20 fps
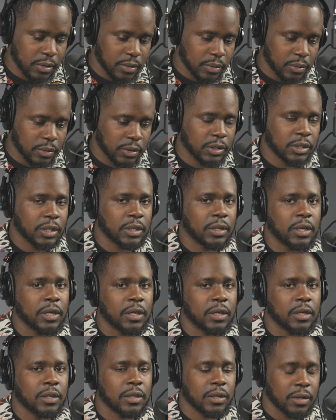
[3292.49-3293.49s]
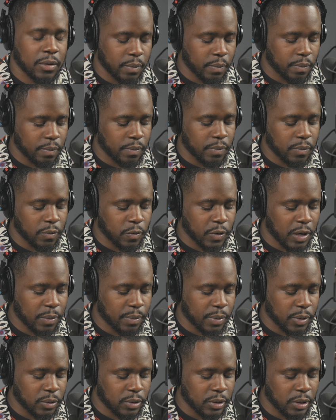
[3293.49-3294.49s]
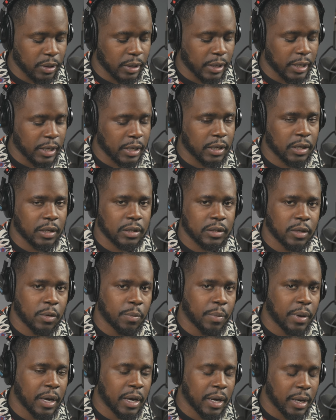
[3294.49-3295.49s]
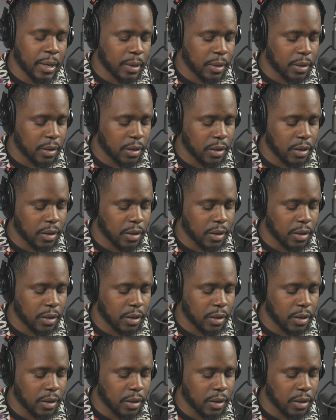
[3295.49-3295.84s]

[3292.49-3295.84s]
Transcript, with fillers: on Sunday when I post the link to the pod.